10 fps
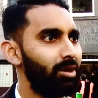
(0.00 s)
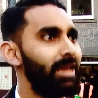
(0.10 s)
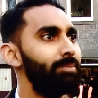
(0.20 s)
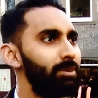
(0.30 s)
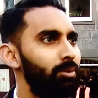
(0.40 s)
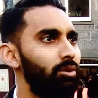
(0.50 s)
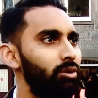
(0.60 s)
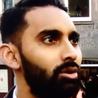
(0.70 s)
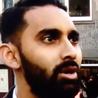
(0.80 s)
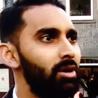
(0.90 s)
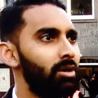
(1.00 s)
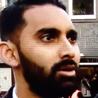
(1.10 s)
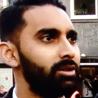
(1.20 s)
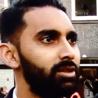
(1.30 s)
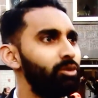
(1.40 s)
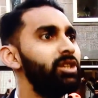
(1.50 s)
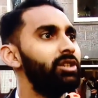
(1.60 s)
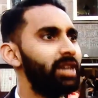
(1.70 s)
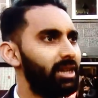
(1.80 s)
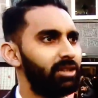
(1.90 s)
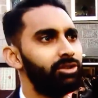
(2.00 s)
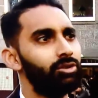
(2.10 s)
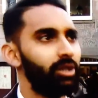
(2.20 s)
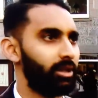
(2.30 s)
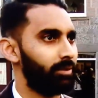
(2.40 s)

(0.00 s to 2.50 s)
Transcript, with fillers: let people know, because we need to tell our story.